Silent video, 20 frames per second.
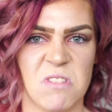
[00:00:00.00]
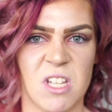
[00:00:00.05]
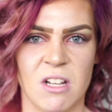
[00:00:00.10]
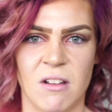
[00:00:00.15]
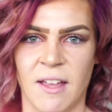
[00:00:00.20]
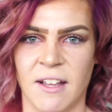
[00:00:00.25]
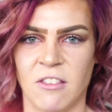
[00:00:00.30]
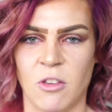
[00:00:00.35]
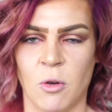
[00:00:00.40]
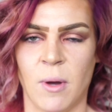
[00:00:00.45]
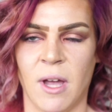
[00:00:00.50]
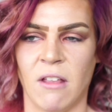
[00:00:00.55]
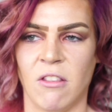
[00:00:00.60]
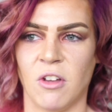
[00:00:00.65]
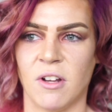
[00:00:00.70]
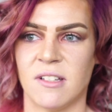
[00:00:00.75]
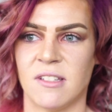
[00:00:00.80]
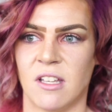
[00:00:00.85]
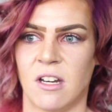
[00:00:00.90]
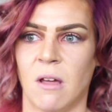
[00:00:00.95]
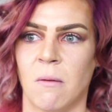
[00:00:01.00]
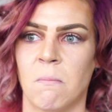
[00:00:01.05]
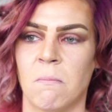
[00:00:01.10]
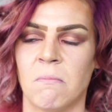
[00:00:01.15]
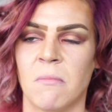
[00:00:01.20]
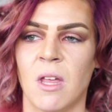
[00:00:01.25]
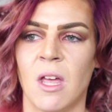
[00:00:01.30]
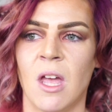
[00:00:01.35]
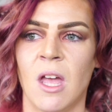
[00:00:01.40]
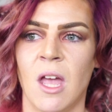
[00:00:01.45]
Didn't like the way I looked in
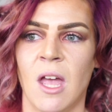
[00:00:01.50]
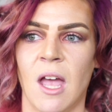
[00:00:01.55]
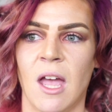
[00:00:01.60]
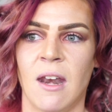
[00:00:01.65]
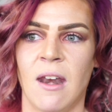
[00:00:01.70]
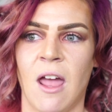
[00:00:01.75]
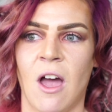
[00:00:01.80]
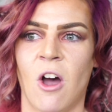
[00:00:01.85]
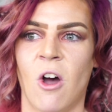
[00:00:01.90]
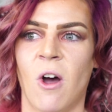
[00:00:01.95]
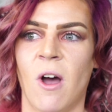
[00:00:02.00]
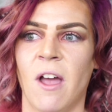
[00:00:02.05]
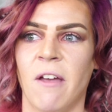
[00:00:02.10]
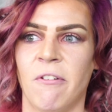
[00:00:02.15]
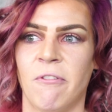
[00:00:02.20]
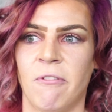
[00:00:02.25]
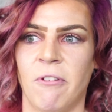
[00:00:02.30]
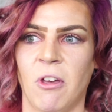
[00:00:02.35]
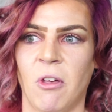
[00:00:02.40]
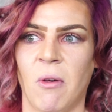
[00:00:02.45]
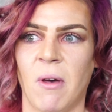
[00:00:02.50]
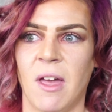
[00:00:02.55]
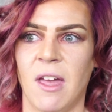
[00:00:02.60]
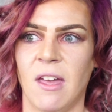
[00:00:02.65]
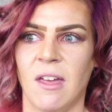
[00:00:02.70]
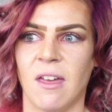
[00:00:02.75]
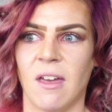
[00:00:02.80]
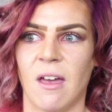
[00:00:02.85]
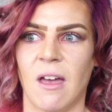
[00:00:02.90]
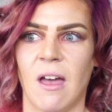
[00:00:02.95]
them, and now I feel
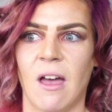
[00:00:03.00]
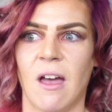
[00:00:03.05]
like